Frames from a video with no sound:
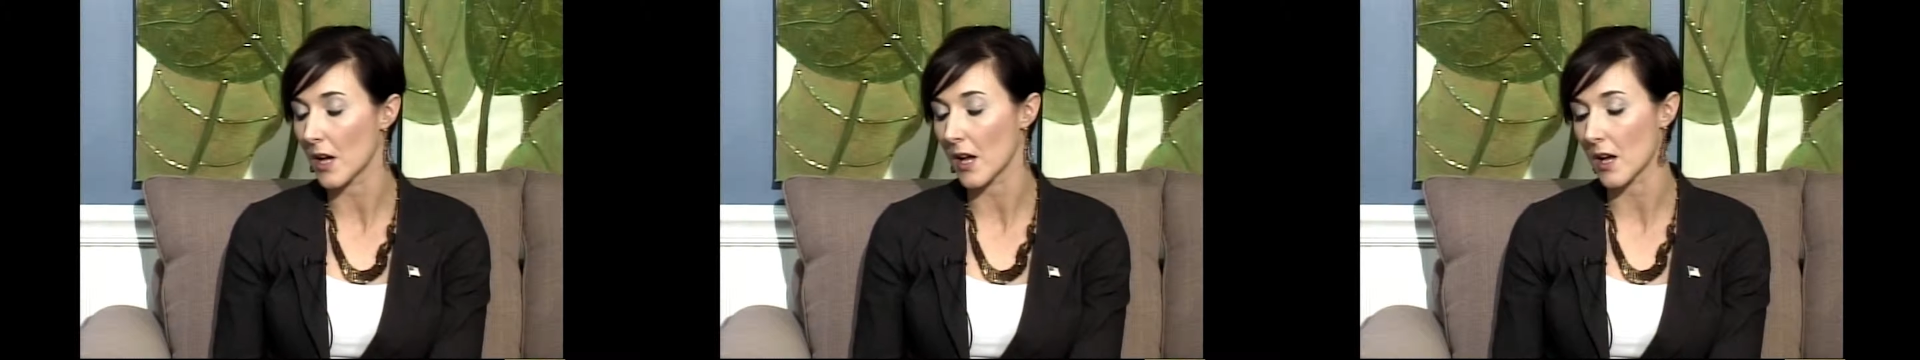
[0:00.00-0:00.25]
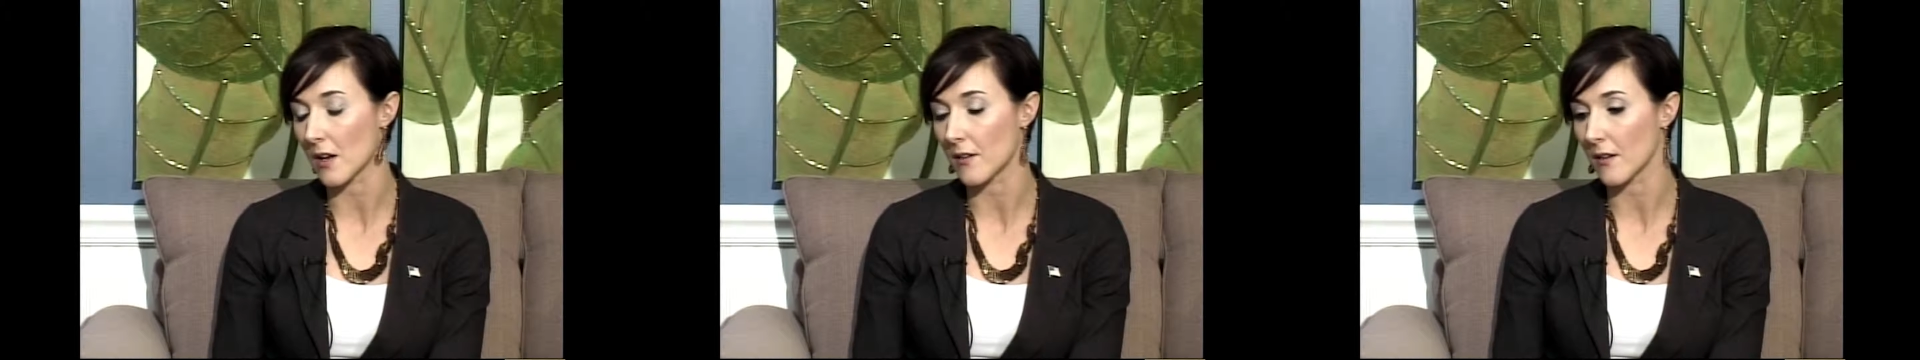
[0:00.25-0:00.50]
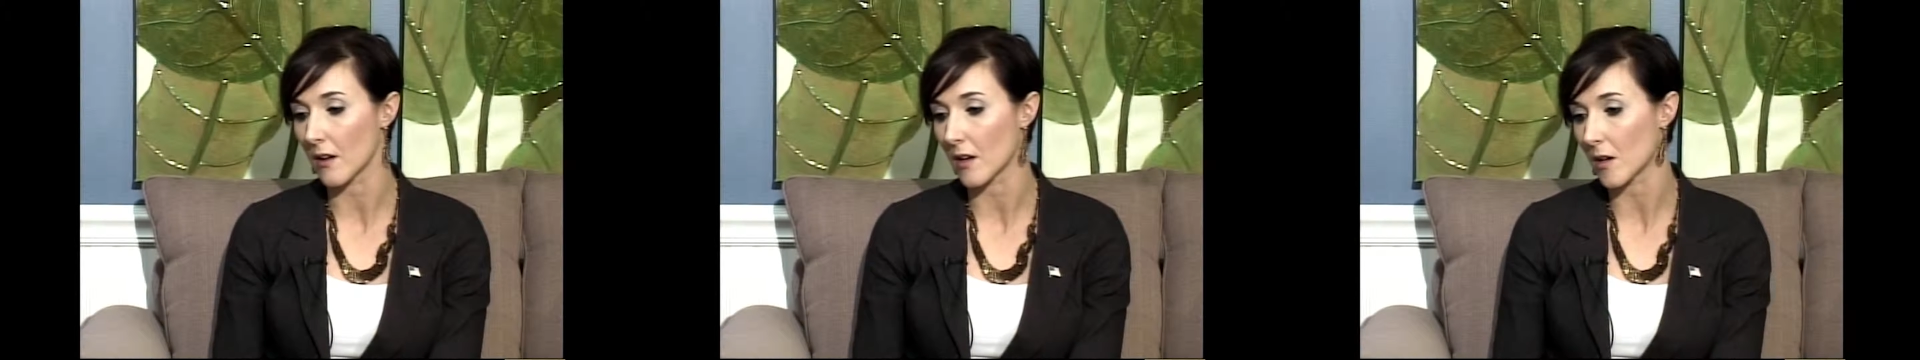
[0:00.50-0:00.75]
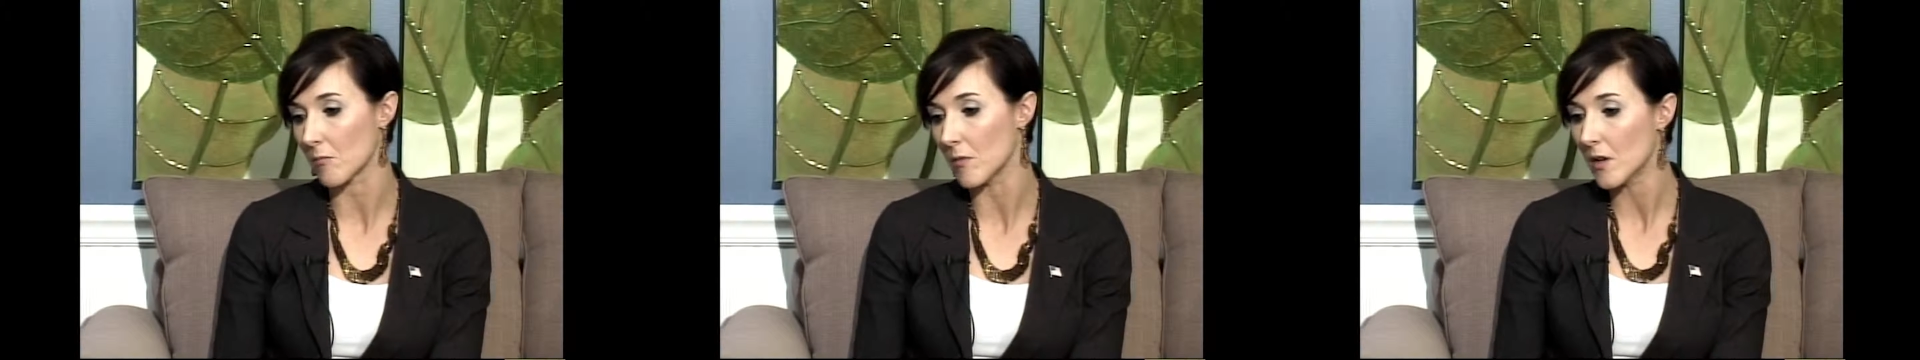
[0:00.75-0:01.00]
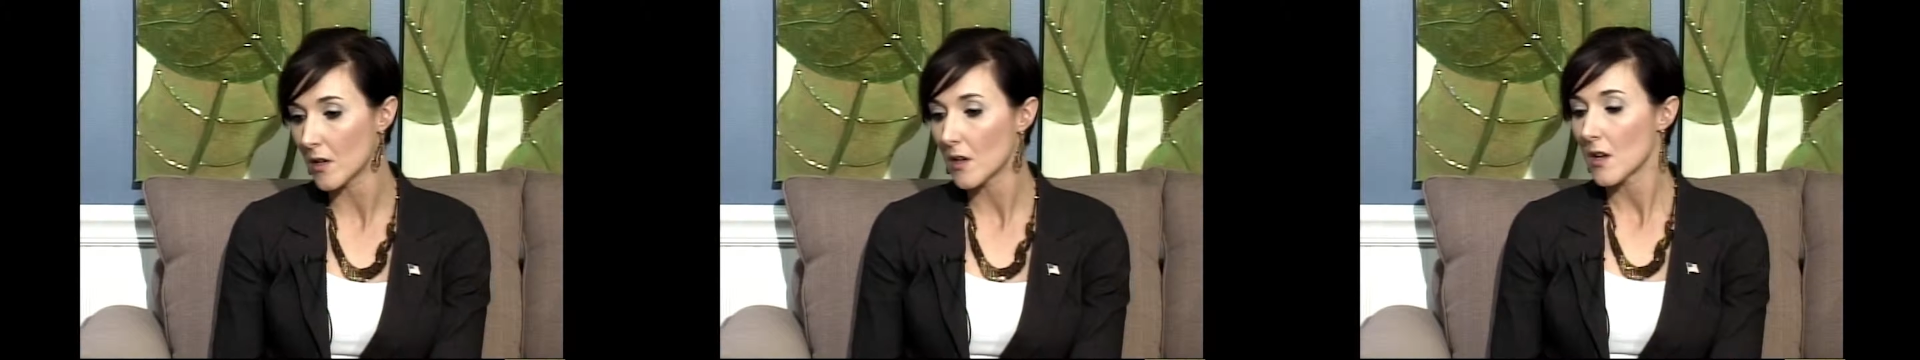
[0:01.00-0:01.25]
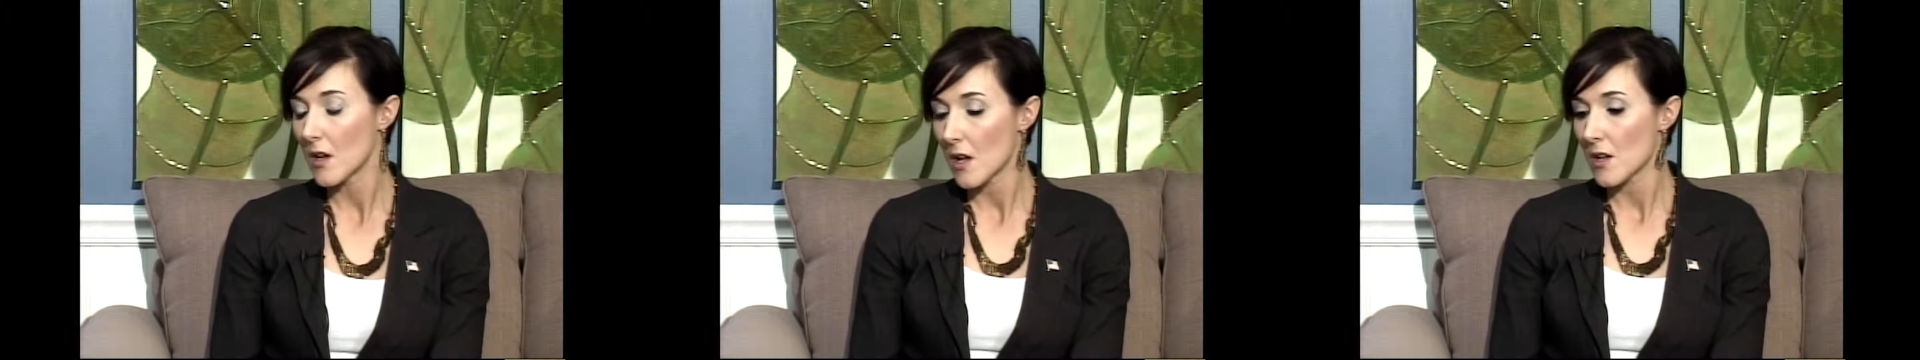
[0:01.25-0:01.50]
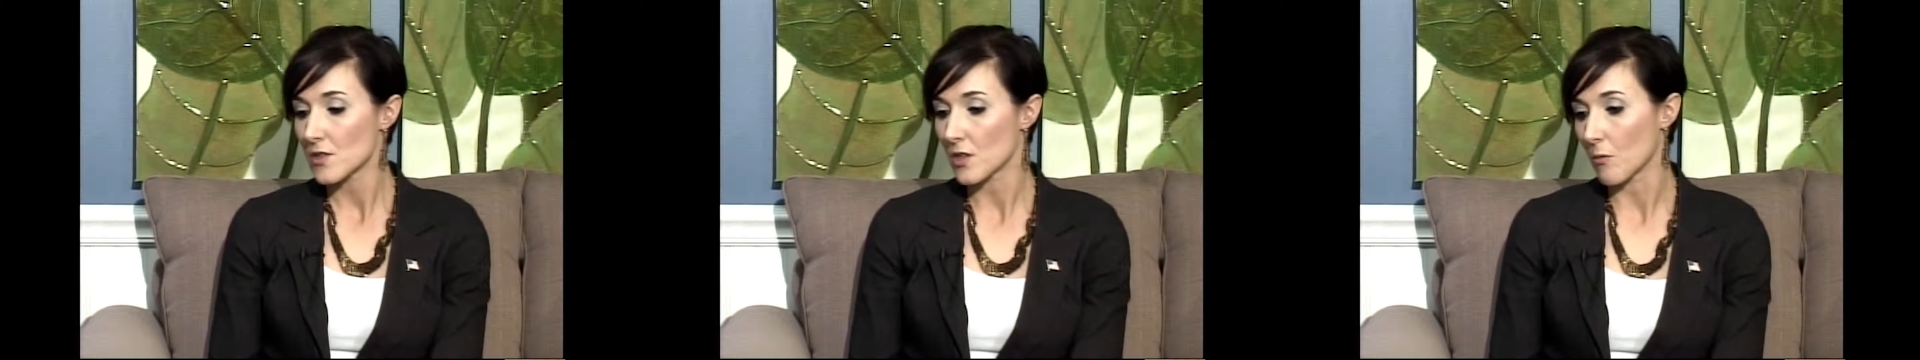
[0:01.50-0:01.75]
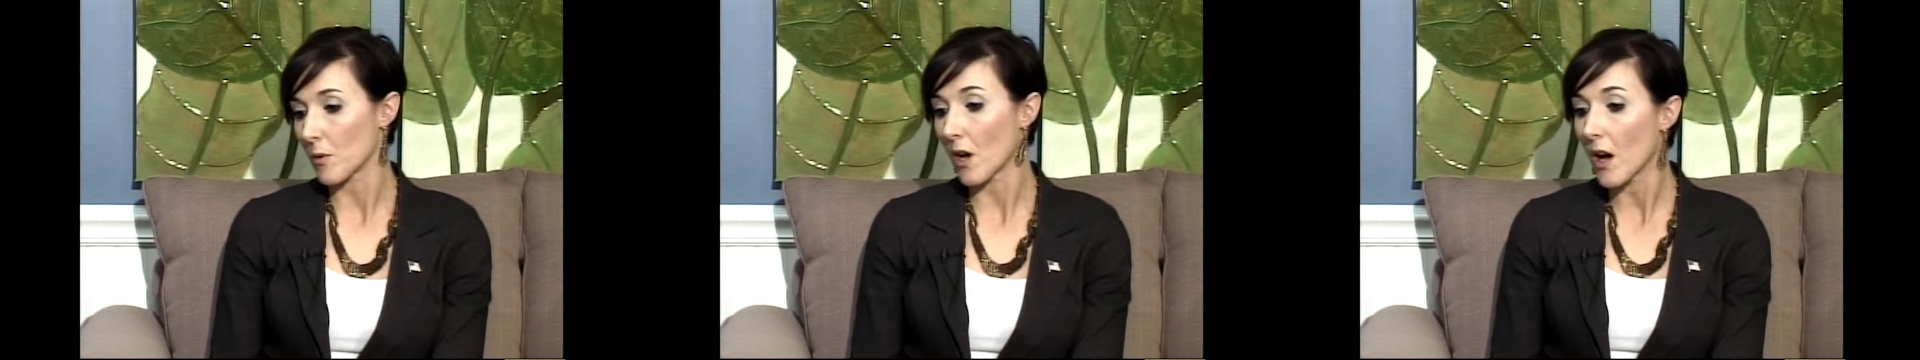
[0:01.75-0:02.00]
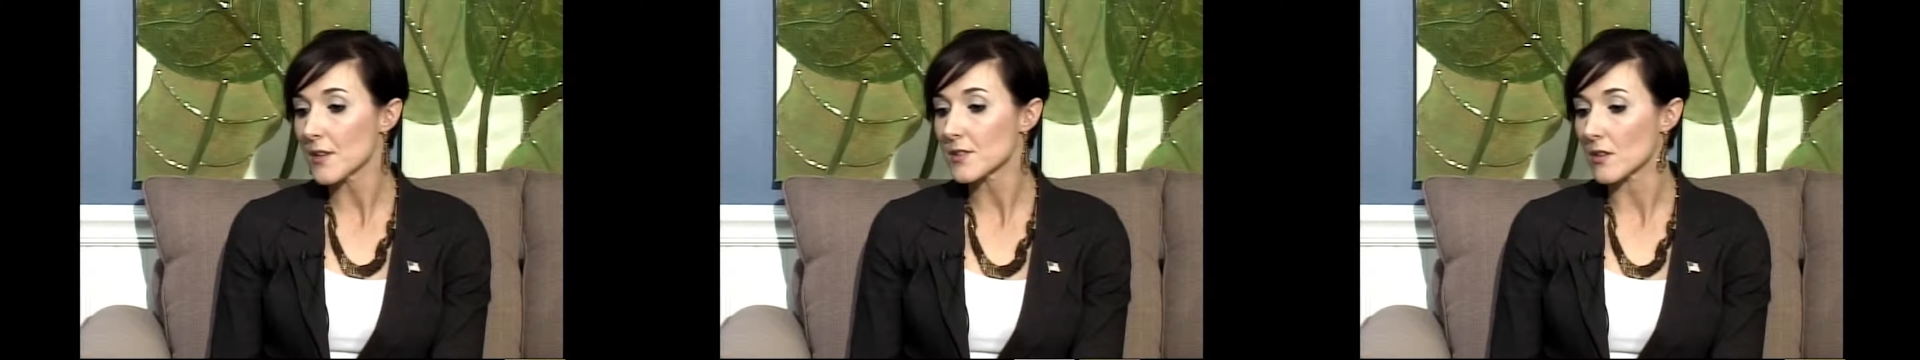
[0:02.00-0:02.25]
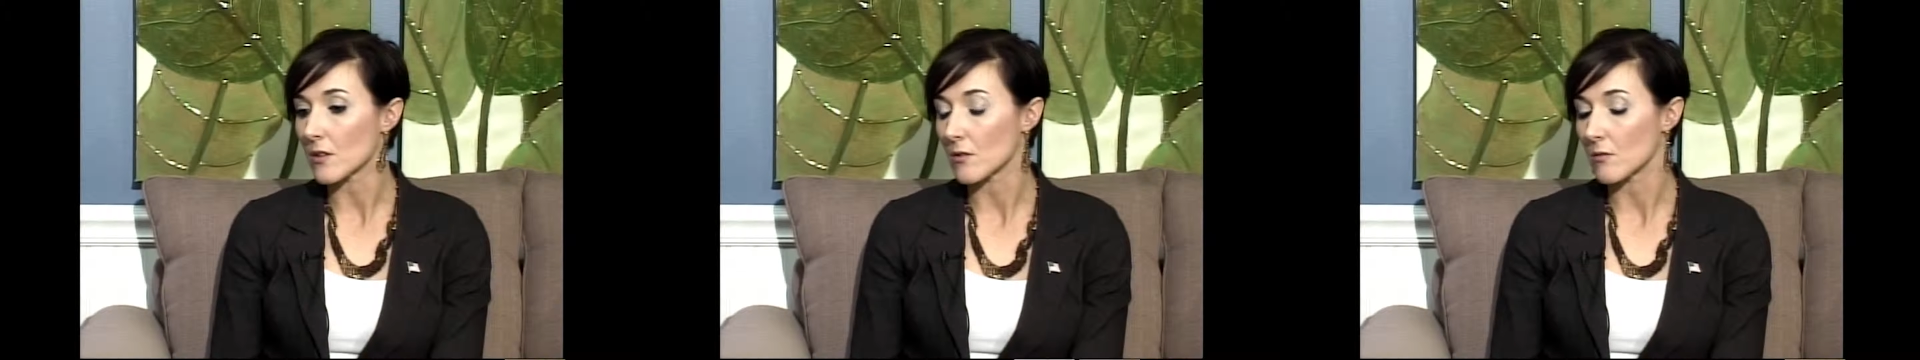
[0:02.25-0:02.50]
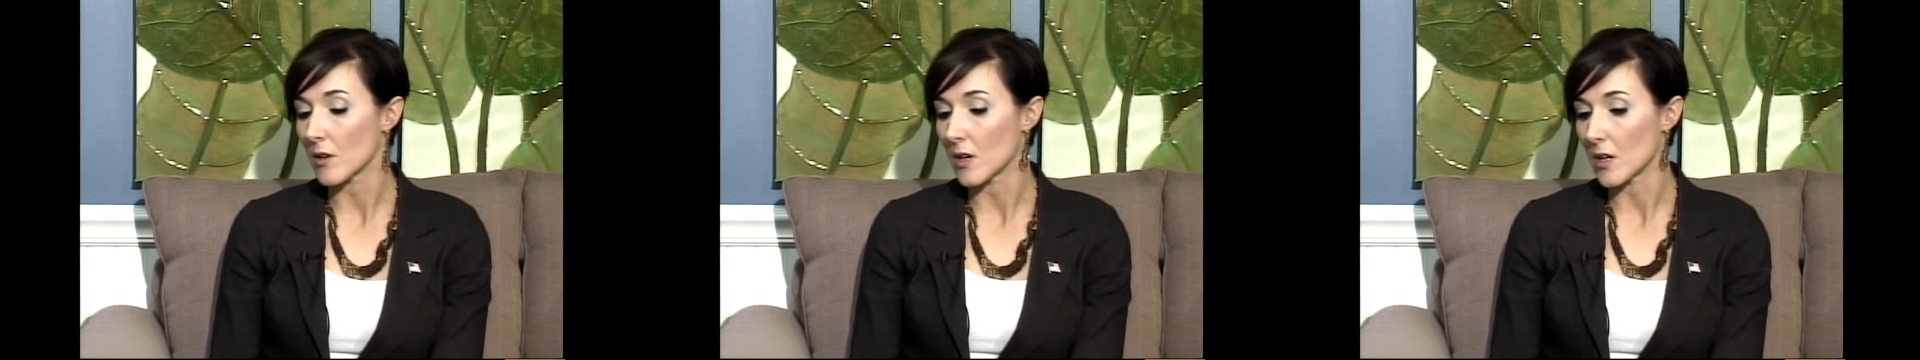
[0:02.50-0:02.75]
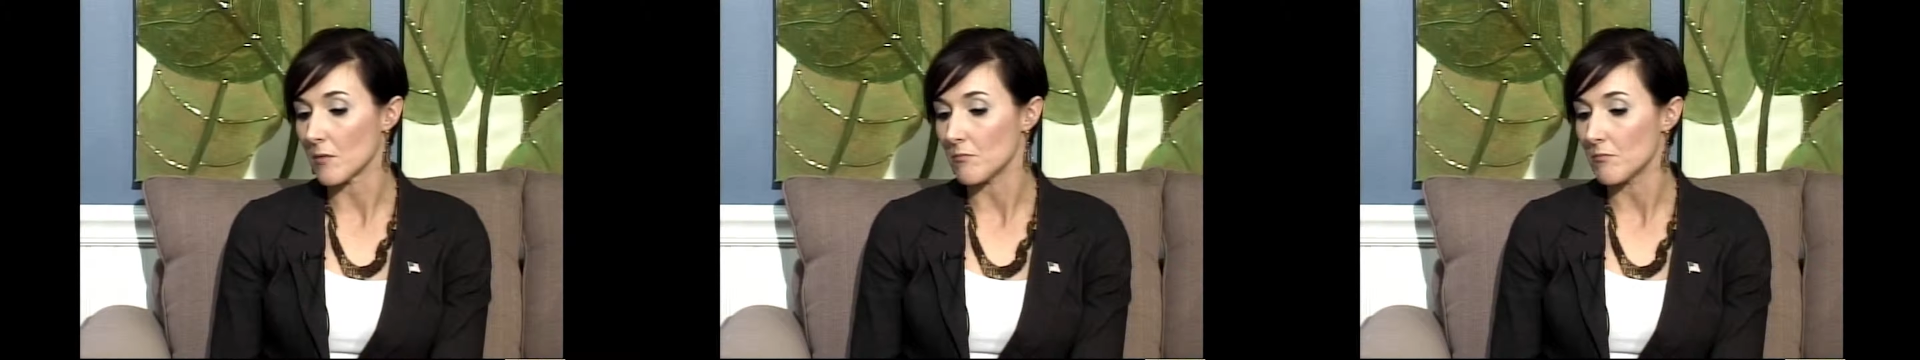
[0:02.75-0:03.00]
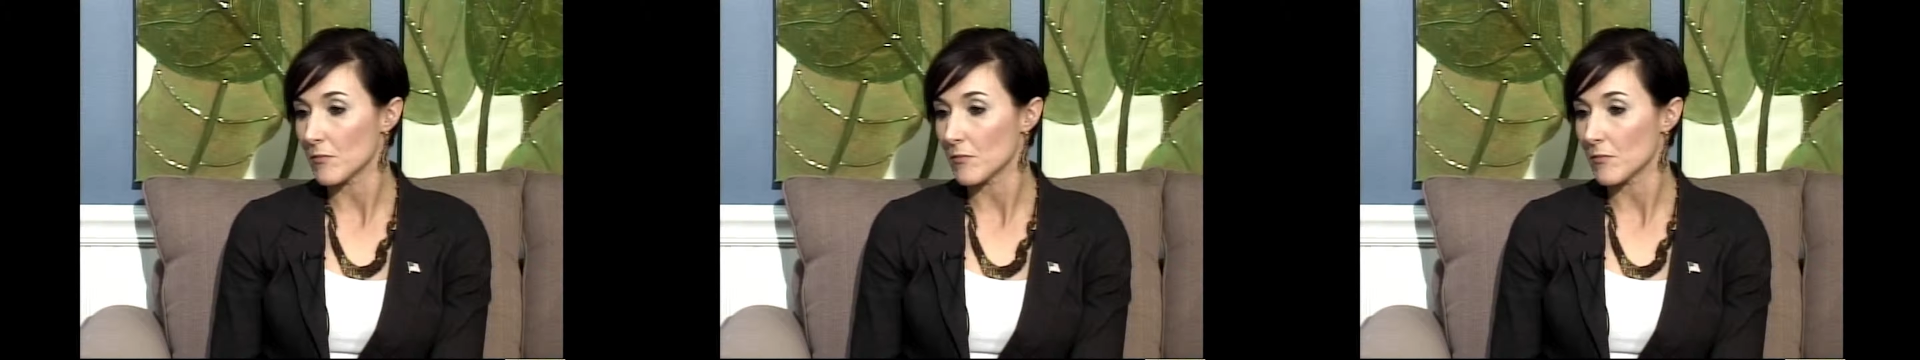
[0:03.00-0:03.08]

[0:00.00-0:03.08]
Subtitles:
And so we also